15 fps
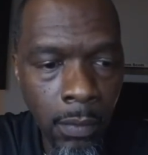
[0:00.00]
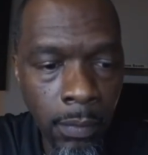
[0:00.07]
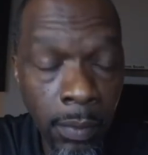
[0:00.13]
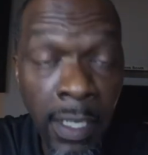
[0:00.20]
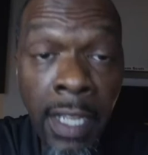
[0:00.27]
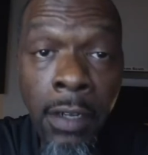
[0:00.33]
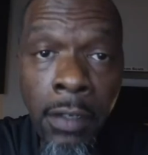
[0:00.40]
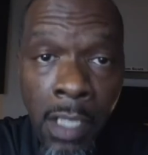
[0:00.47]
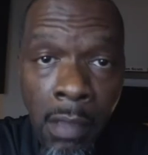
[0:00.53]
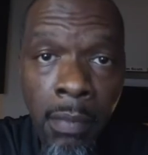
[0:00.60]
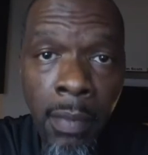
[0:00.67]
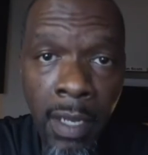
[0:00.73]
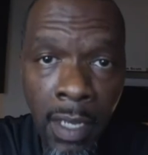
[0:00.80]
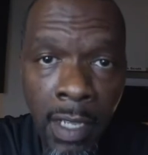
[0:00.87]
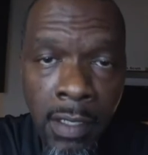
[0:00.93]
plan on keeping
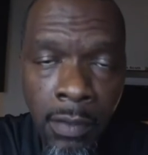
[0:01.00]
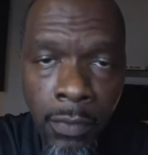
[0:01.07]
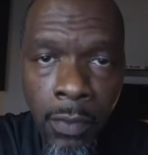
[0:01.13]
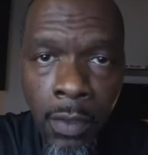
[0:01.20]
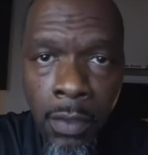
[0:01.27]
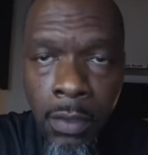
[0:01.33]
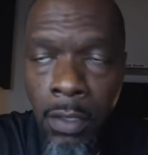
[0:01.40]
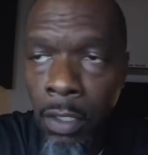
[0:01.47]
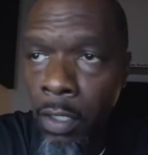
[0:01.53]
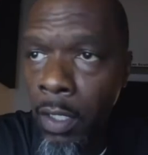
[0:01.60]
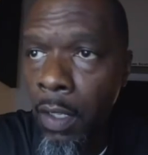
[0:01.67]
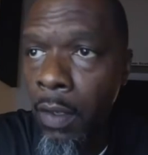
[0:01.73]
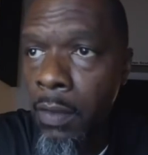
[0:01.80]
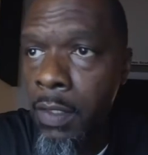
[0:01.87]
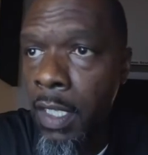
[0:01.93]
my license for a
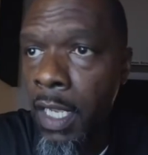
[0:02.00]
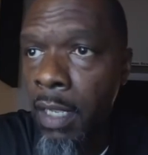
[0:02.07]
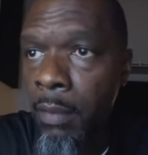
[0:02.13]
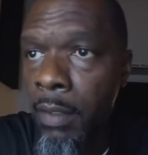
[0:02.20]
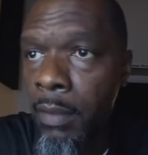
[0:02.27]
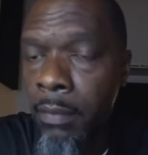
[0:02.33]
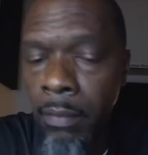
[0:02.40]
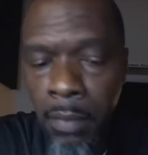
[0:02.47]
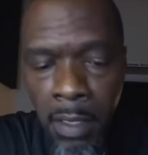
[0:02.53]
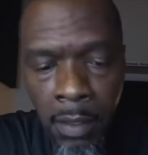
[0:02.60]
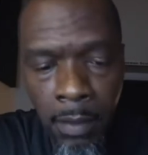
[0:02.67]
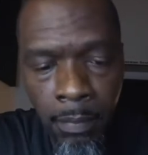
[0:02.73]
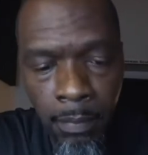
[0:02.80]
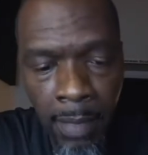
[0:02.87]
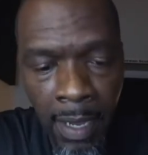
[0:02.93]
long time, and
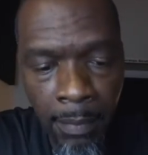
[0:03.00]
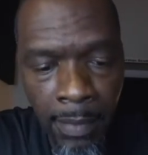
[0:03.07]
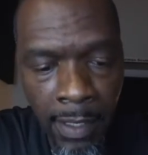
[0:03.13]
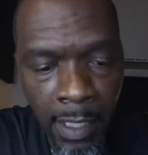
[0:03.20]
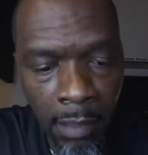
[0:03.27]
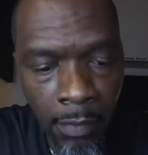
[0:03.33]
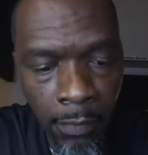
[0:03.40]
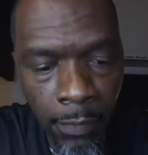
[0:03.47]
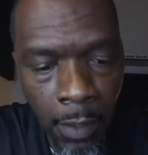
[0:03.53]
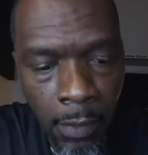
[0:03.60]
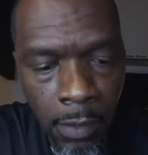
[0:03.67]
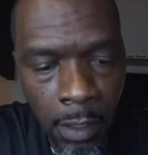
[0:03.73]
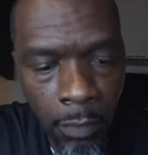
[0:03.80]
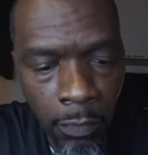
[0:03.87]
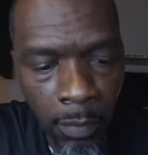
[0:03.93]
by me giving
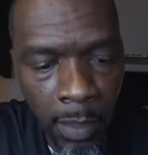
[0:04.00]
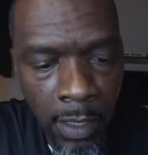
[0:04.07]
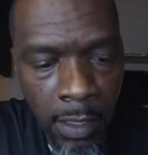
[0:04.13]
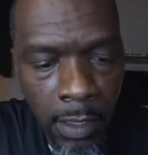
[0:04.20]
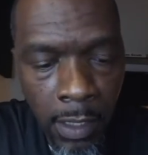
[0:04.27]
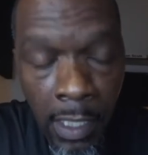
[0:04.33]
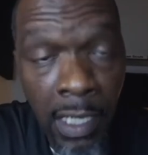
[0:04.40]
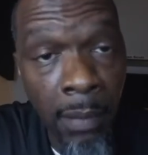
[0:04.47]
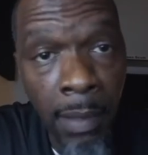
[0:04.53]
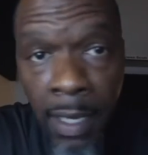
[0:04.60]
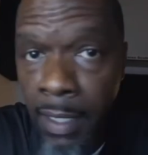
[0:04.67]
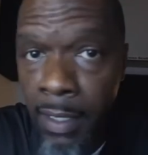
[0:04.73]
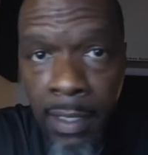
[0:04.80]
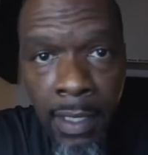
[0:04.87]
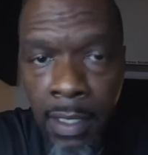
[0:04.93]
false information to
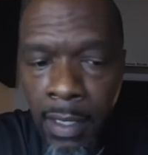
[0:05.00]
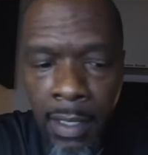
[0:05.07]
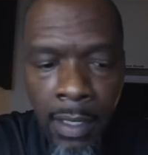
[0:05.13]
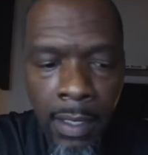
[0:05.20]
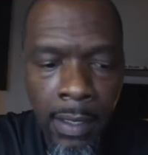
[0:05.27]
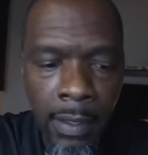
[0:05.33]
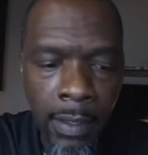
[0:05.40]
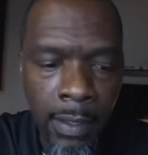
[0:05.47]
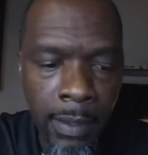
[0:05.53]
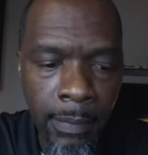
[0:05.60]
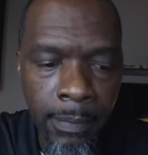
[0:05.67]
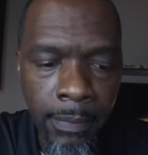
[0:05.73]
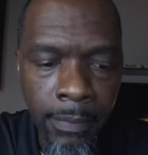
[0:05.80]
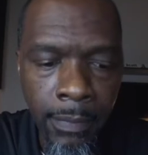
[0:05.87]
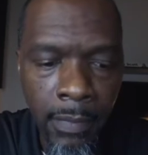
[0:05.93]
anybody,
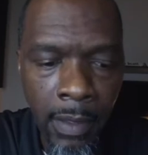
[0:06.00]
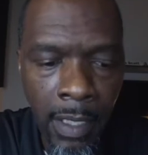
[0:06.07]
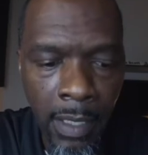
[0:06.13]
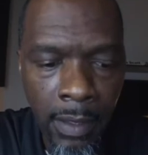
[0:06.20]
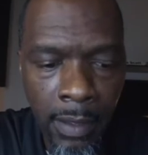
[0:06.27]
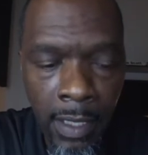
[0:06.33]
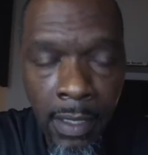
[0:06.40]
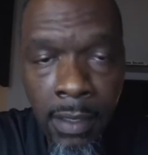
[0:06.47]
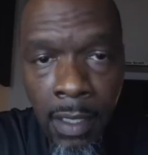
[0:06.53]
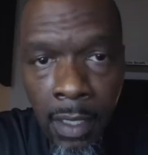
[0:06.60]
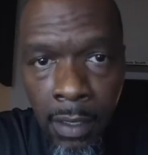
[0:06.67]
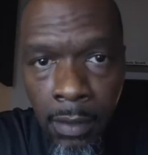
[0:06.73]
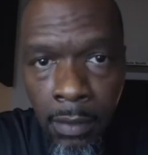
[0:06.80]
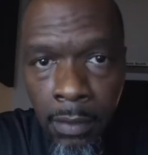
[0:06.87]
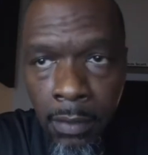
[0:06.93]
that's not
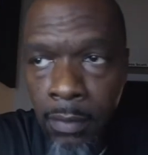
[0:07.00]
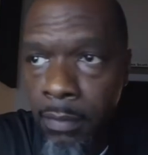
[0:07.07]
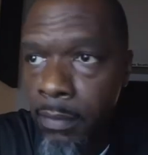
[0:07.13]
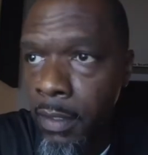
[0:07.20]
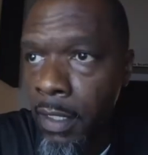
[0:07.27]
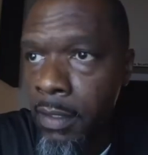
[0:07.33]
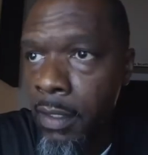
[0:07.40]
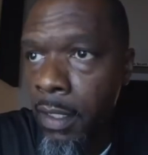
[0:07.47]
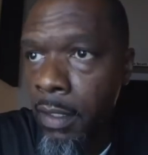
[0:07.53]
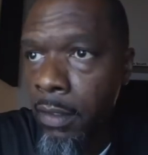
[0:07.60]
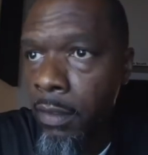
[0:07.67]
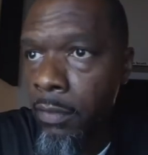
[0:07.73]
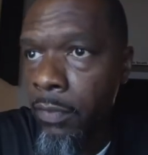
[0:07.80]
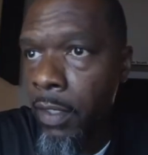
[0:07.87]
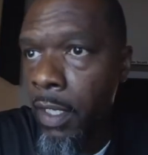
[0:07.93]
gonna
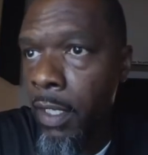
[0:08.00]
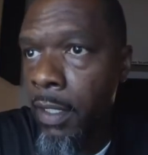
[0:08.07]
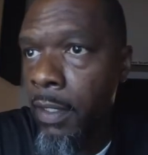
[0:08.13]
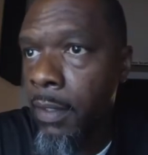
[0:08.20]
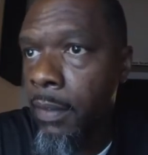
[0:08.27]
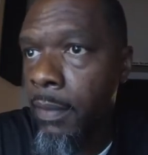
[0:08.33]
fly.